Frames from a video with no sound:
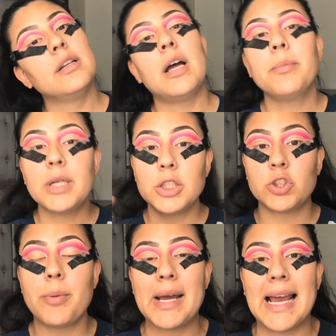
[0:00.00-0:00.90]
Now I'm going to
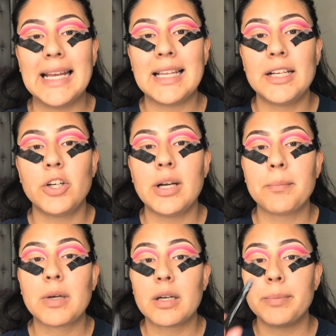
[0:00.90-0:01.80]
draw my eyeliner.
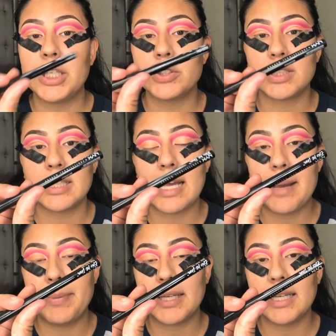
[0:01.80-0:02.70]
I'm going to be using the
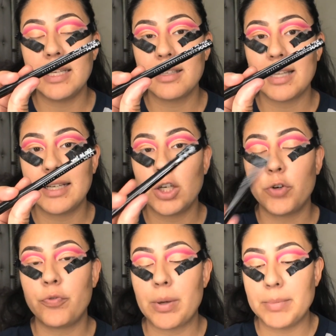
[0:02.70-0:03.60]
Epic Ink
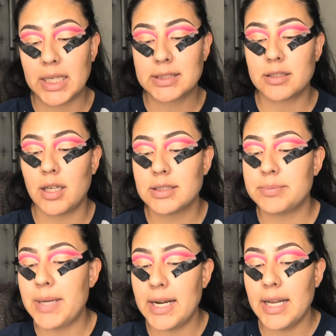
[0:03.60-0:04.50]
Liner from NYX
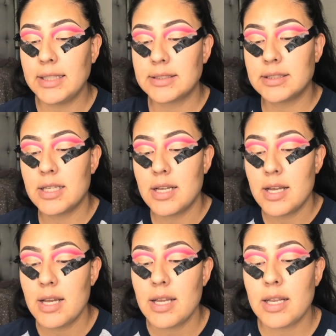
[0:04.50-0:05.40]
Cosmetics.
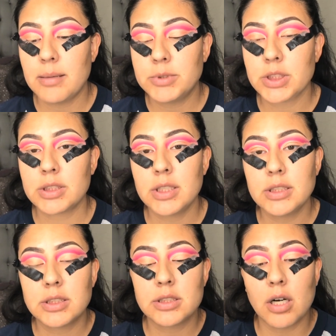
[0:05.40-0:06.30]
And I'm just going
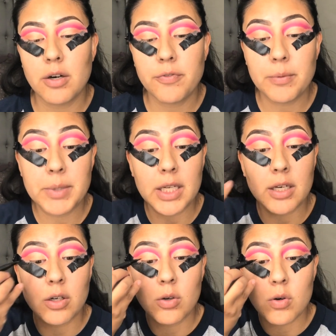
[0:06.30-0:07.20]
to start from the
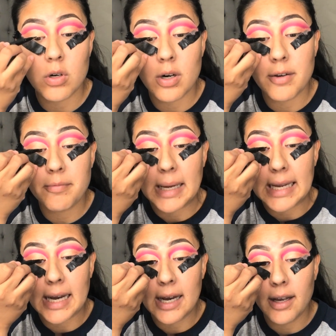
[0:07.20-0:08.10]
inner corner of my
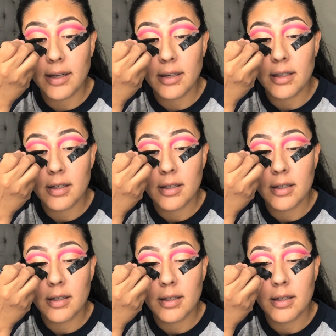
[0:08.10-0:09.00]
eye.
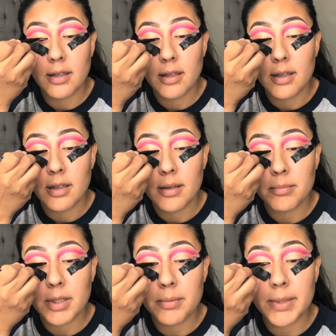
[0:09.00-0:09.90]

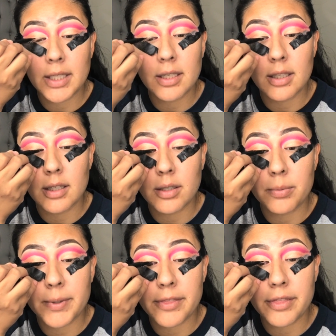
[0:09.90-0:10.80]
I'm going to make it a little
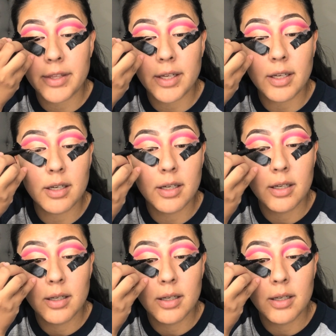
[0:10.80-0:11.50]
bit thick.